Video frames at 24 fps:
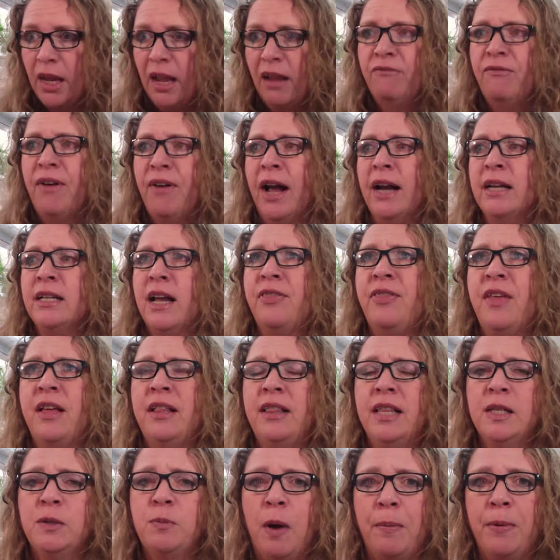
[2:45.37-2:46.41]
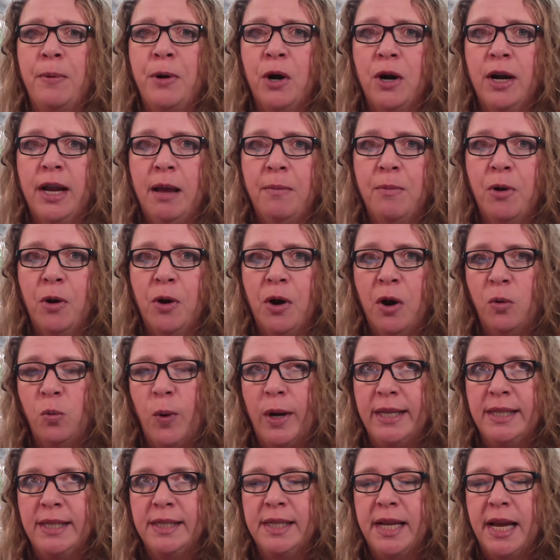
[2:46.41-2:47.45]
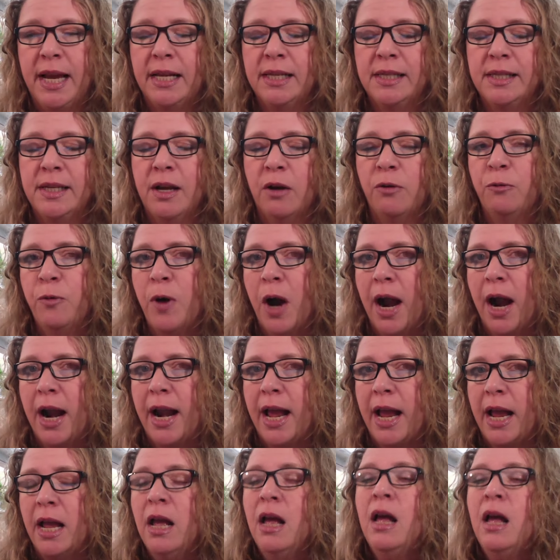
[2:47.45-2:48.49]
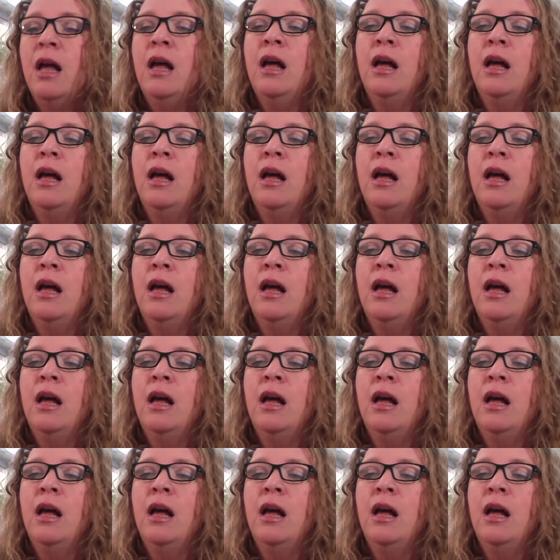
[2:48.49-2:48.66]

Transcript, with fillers: In fact, I think this webinar came out on Wednesday. It's now Friday.